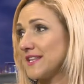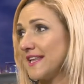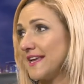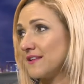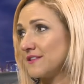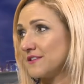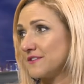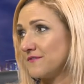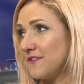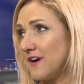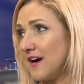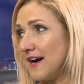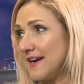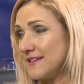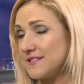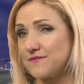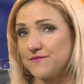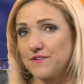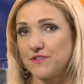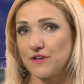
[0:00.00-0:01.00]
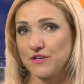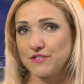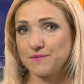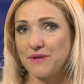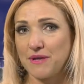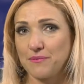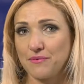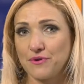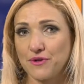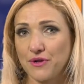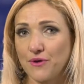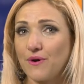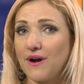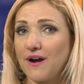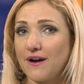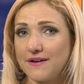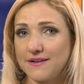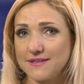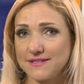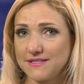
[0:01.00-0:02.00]
legal advice for those people who
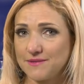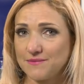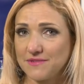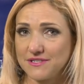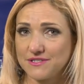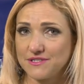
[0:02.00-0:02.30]
are in similar